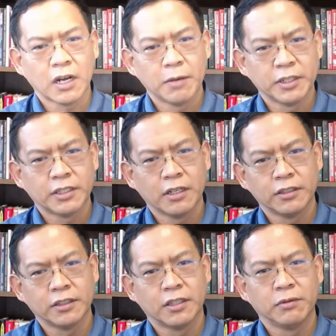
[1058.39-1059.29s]
common
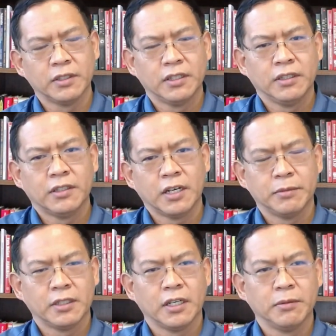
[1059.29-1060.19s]
challenges that we see
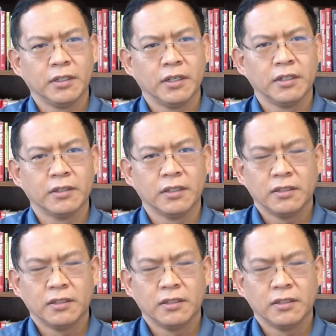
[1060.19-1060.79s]
time and time again is